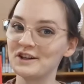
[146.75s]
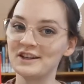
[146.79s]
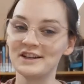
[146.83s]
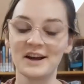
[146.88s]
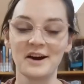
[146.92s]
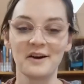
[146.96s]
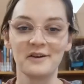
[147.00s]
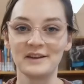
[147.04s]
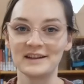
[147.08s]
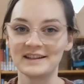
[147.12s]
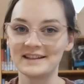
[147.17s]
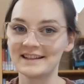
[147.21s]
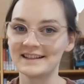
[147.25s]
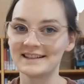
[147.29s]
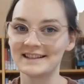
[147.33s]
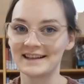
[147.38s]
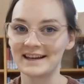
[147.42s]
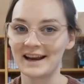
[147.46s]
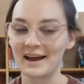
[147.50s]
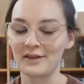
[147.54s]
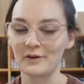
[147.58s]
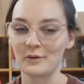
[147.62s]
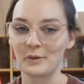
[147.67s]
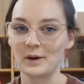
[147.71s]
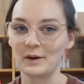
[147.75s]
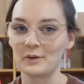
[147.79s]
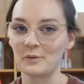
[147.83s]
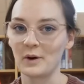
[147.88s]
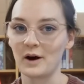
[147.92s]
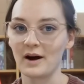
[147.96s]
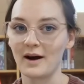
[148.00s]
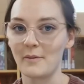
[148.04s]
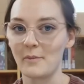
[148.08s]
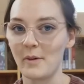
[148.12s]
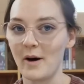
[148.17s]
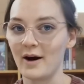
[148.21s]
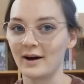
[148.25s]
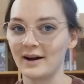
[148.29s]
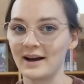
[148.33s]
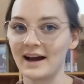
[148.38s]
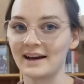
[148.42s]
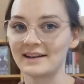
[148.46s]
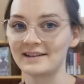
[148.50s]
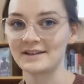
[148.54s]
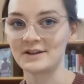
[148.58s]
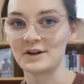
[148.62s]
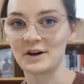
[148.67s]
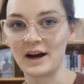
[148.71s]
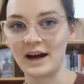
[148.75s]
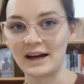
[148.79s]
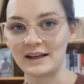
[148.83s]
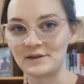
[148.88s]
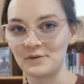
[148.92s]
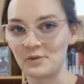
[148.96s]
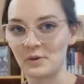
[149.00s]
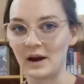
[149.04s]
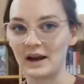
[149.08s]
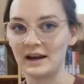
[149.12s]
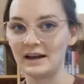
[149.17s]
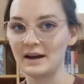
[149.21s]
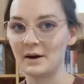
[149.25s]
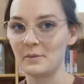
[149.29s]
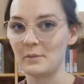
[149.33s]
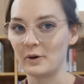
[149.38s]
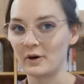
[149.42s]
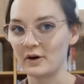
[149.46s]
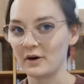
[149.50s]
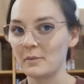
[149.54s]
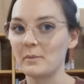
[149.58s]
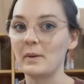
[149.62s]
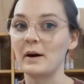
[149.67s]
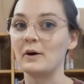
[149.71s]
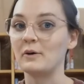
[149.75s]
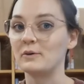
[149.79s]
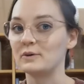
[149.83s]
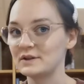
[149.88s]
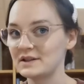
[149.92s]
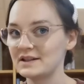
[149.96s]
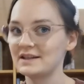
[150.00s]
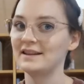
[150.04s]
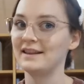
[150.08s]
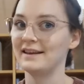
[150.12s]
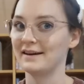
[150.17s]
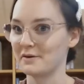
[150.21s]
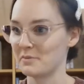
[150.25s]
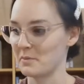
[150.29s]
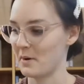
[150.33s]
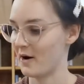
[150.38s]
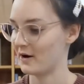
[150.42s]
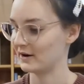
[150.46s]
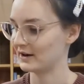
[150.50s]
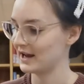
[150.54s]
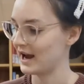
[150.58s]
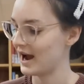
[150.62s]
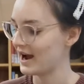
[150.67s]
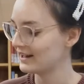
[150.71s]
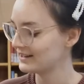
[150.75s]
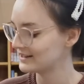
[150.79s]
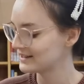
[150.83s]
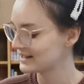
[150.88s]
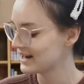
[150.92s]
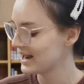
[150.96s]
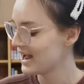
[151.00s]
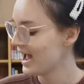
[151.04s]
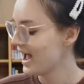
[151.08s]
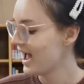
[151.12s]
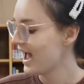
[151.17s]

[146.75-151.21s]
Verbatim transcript: Should Know, this is another one where a podcaster has written a book about their podcast,